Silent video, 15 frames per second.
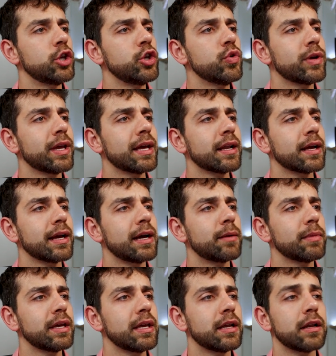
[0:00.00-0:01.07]
You can
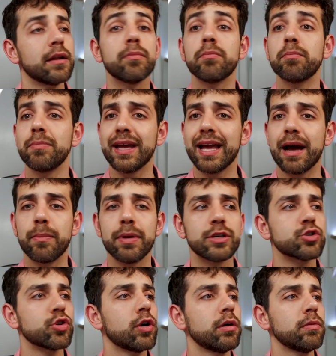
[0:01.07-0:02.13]
come here and backup a
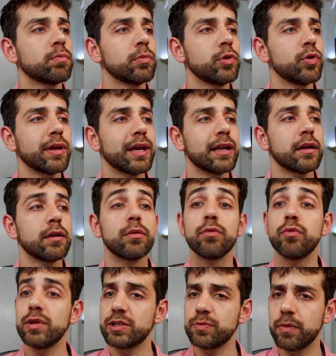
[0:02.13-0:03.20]
store, you can
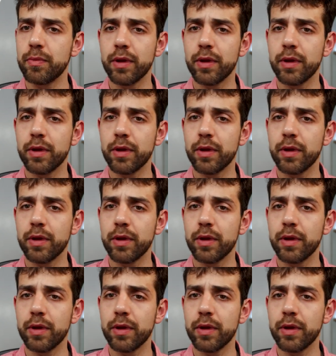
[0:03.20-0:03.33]
wisp